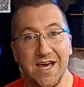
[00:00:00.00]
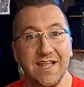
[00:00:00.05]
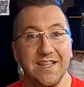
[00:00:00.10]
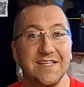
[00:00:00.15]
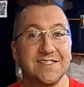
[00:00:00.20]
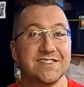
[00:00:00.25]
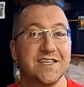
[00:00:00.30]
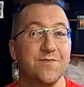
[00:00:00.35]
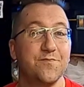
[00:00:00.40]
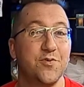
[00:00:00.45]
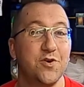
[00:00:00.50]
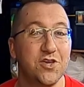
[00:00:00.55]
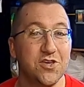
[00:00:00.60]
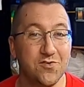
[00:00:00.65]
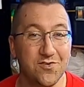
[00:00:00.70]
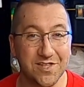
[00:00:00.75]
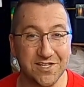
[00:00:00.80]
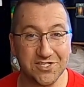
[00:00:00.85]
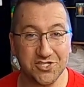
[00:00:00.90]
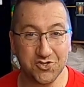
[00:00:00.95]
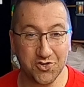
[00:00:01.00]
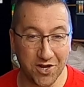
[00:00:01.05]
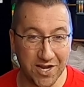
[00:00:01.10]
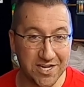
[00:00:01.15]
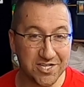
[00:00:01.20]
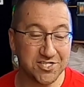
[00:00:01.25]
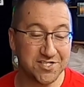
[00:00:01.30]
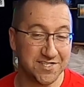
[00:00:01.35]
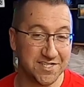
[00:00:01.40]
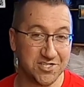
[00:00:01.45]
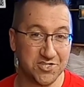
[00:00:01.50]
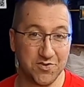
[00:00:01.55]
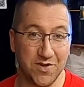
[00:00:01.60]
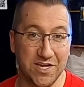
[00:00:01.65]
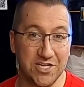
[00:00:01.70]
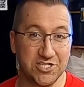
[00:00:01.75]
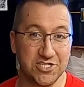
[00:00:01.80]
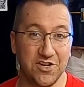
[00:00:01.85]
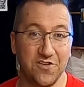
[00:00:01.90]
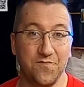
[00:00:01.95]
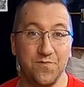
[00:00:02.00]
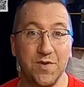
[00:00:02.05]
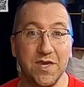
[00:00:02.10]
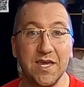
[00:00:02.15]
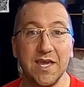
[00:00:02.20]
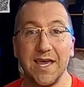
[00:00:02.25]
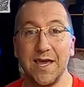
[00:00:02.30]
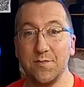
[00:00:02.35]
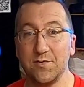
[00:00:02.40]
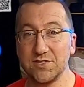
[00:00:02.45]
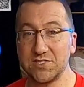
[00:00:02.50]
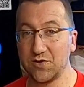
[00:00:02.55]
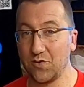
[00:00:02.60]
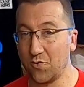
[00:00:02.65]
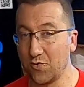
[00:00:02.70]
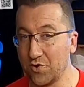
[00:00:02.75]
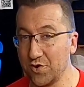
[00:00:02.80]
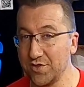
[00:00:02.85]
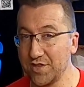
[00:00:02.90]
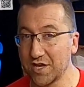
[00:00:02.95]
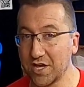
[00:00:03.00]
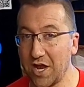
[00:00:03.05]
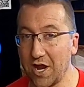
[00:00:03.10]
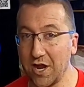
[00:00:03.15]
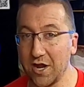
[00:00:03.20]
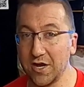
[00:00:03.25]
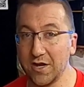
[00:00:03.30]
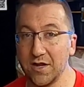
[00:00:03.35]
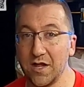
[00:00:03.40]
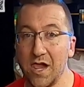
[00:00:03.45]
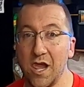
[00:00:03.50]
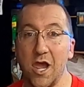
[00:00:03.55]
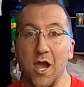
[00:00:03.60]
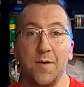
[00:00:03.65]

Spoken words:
This can put you in the strange situation of being able to order the car,